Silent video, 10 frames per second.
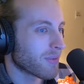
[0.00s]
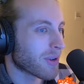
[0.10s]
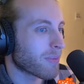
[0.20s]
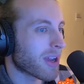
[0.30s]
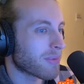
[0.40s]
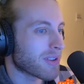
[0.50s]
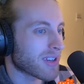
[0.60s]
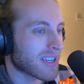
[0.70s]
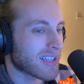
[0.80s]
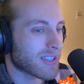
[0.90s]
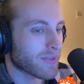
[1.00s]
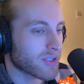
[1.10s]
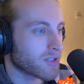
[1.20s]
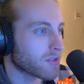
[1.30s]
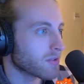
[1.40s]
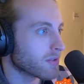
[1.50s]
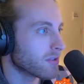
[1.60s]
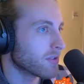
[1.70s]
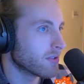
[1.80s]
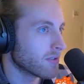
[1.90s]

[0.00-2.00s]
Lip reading: We might be looking at different shoes.